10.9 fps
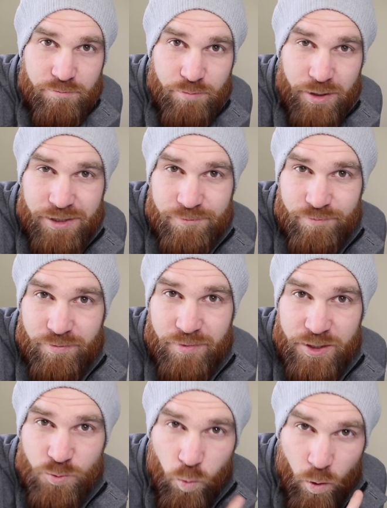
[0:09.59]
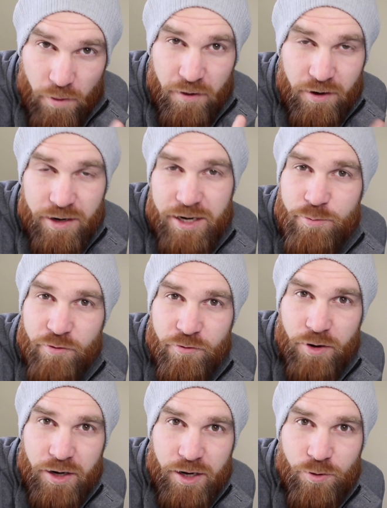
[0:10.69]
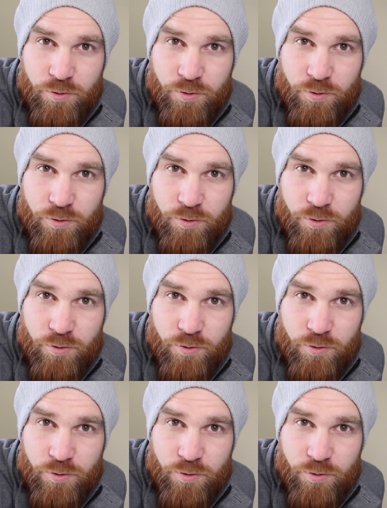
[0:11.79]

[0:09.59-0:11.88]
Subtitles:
But there's one thing I need before I get